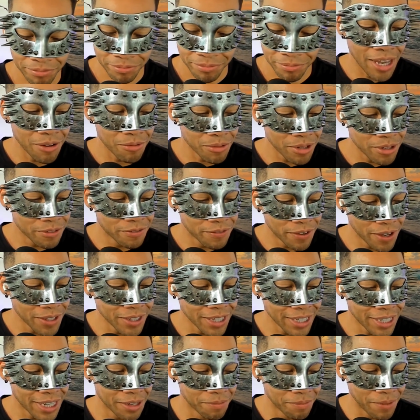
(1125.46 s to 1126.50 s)
And we felt
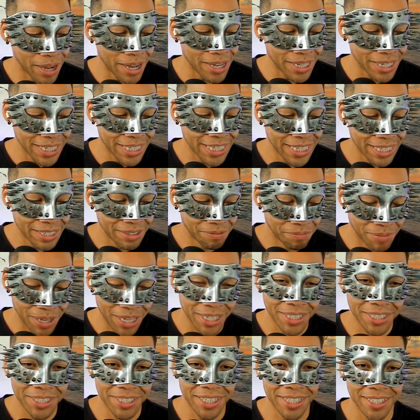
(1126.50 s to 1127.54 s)
like it might
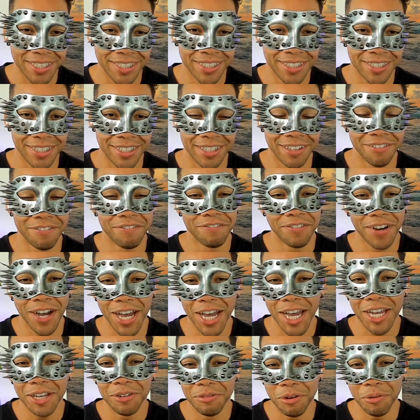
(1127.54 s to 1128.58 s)
make sense to
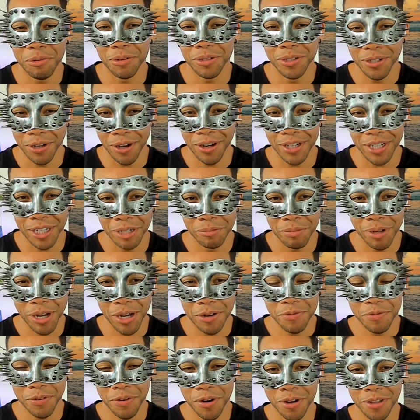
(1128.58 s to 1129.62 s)
define what we're talking
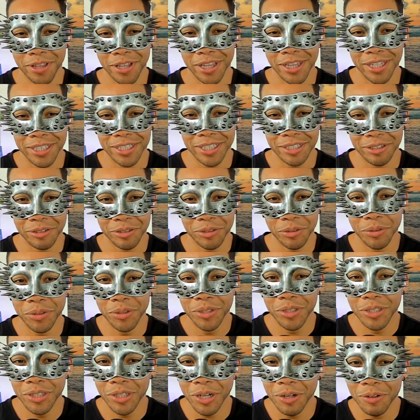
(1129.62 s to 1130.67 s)
about for all the listeners who
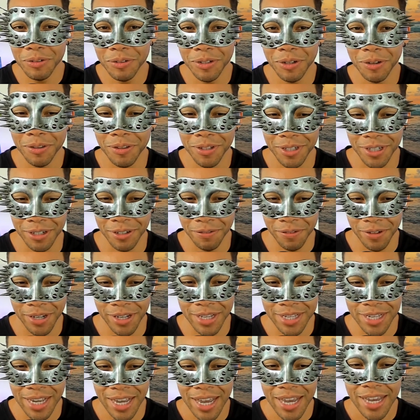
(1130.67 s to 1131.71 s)
don't know the
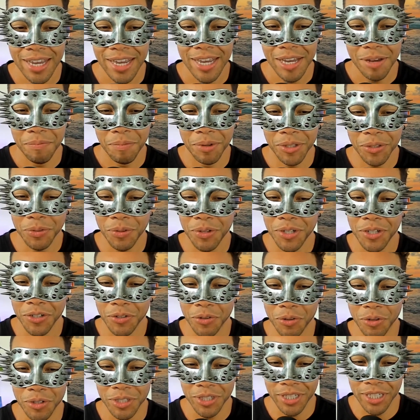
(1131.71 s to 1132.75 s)
difference between an
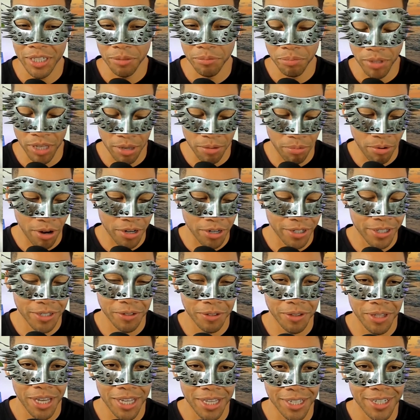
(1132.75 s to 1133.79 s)
orgy and a play party.
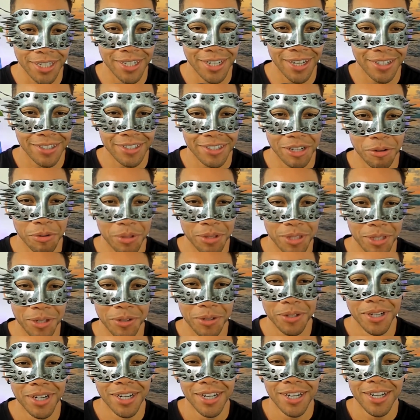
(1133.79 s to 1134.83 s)
So, Layla, I'll start with you.
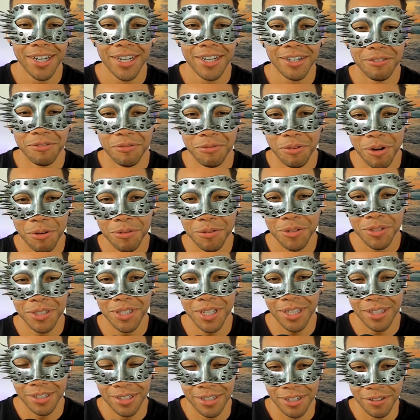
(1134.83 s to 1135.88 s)
What would you
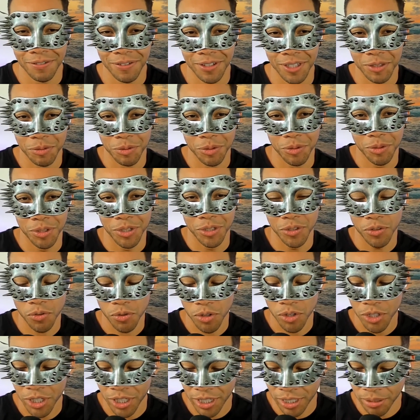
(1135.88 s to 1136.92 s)
say the difference between an
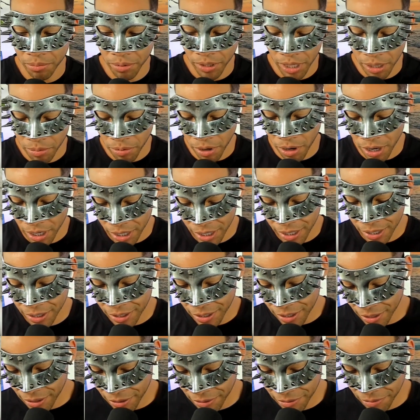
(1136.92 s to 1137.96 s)
orgy and a play party
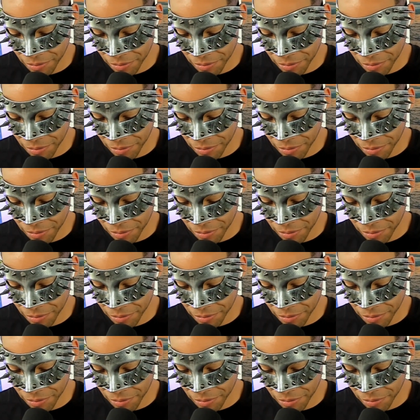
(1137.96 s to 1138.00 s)
is?